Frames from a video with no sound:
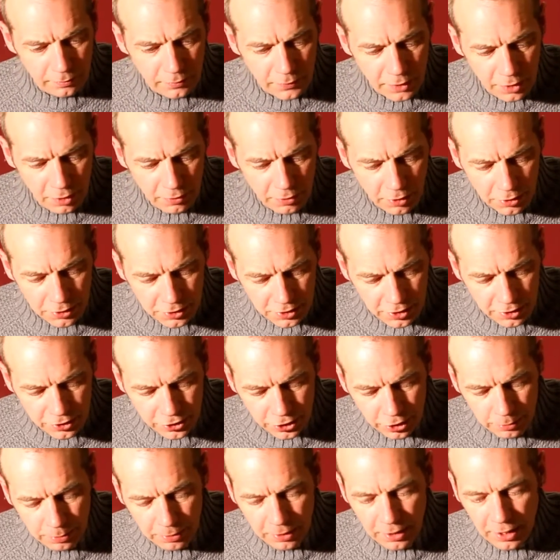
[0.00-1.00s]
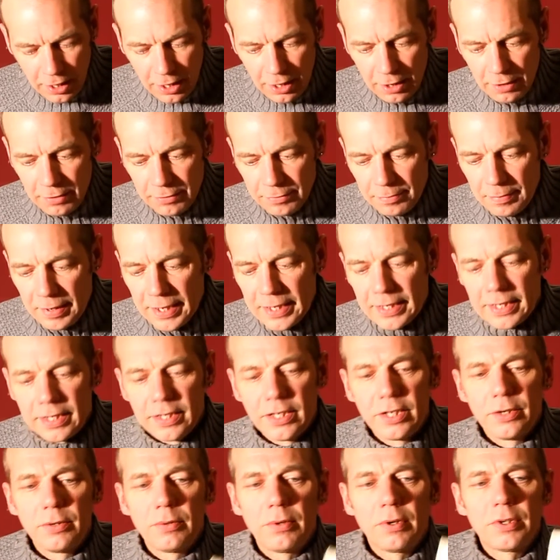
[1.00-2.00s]
I've gone to the trouble of making
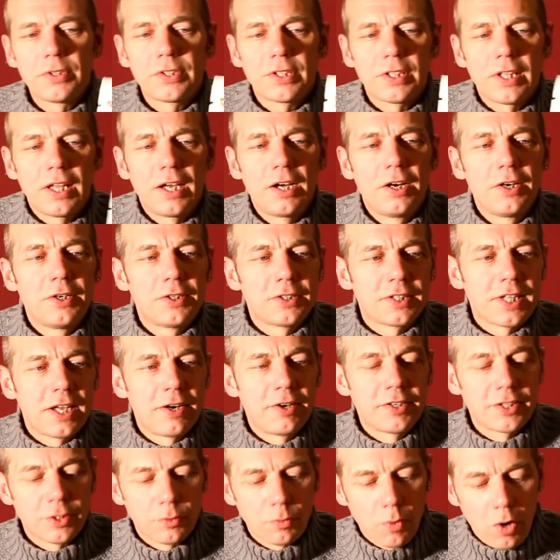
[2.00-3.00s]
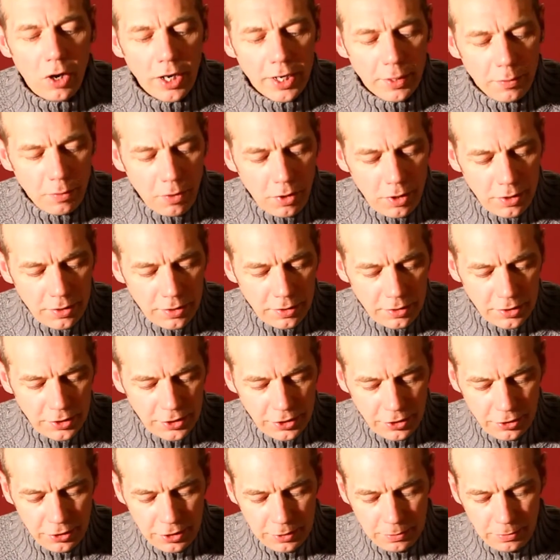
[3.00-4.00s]
new ones of those. There is a white one
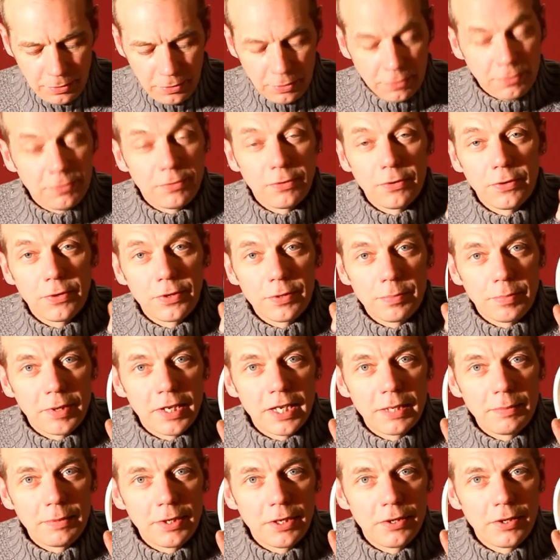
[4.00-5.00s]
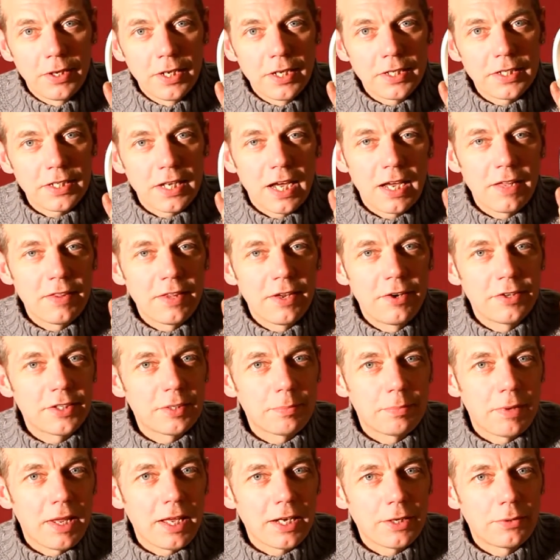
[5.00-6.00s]
suitable for the beam unit, and there is a
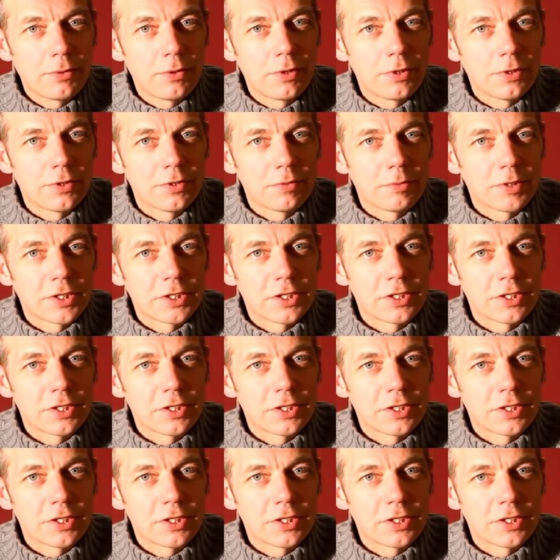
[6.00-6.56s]
black one which